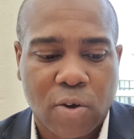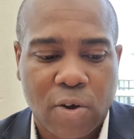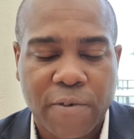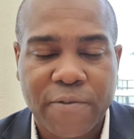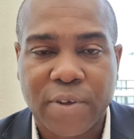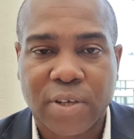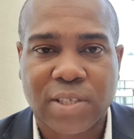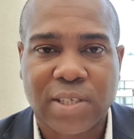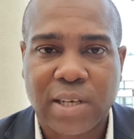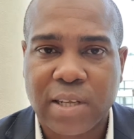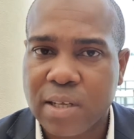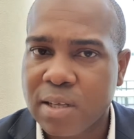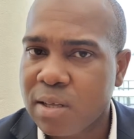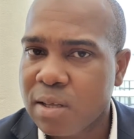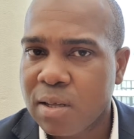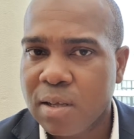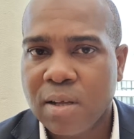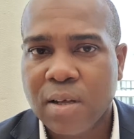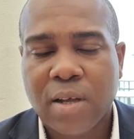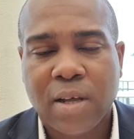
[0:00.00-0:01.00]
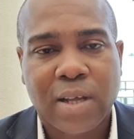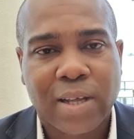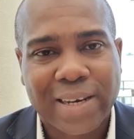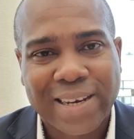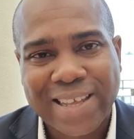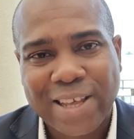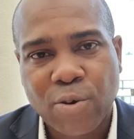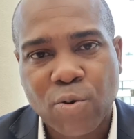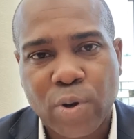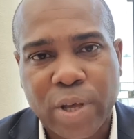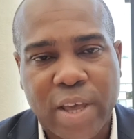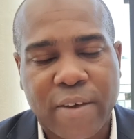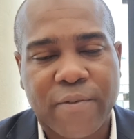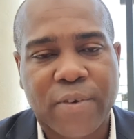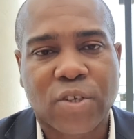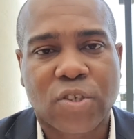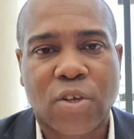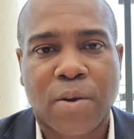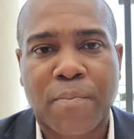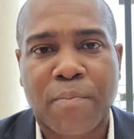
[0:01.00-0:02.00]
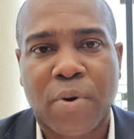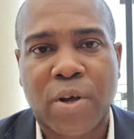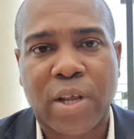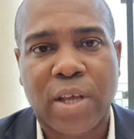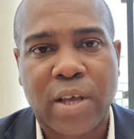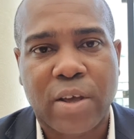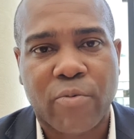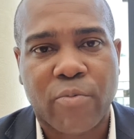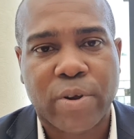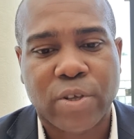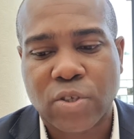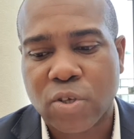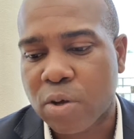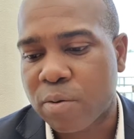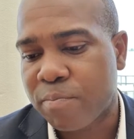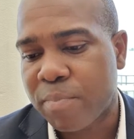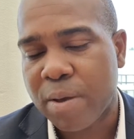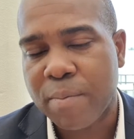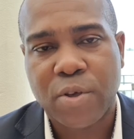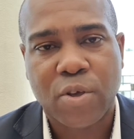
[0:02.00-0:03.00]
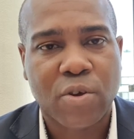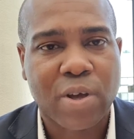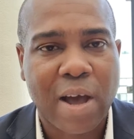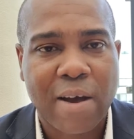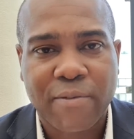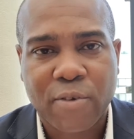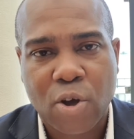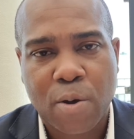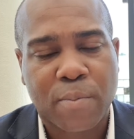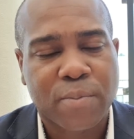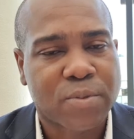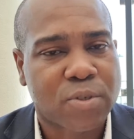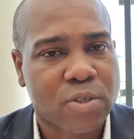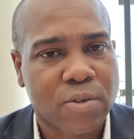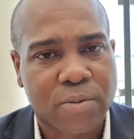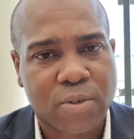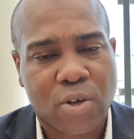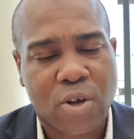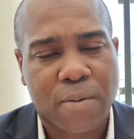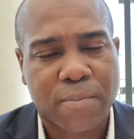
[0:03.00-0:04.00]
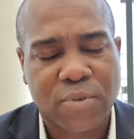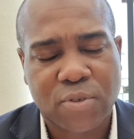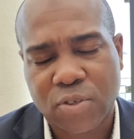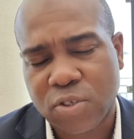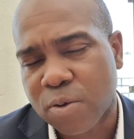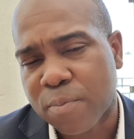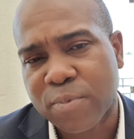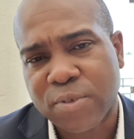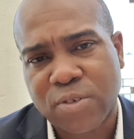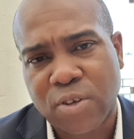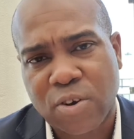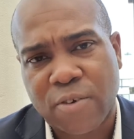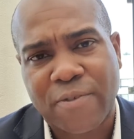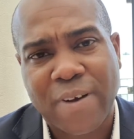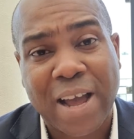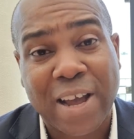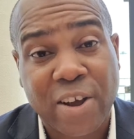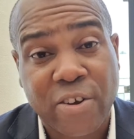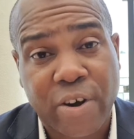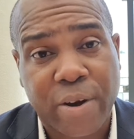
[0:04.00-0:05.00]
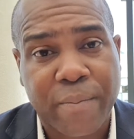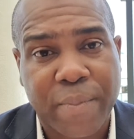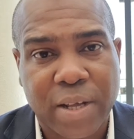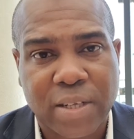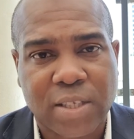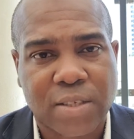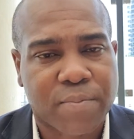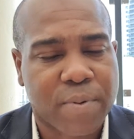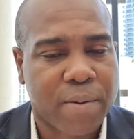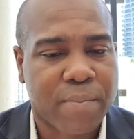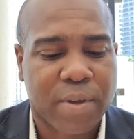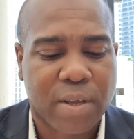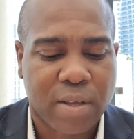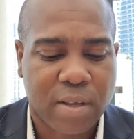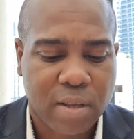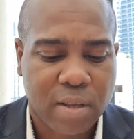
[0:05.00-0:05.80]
Obviously, he will give you some money in return. Maybe you have come to some sort of agreement, maybe